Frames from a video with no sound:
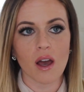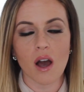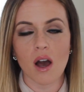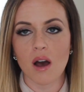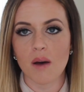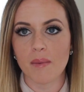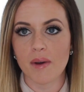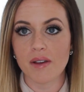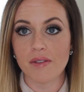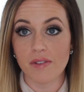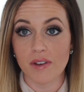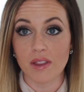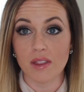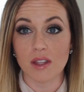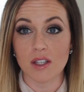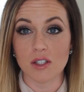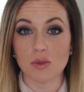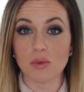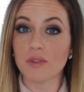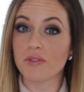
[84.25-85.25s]
Um, I think
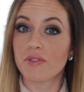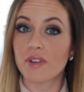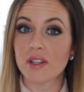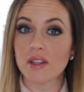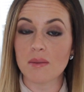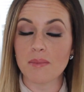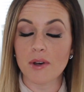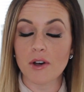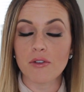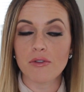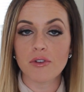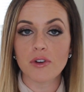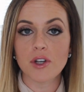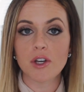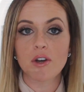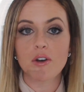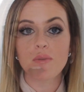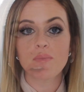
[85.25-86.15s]
this would fit the bill for you.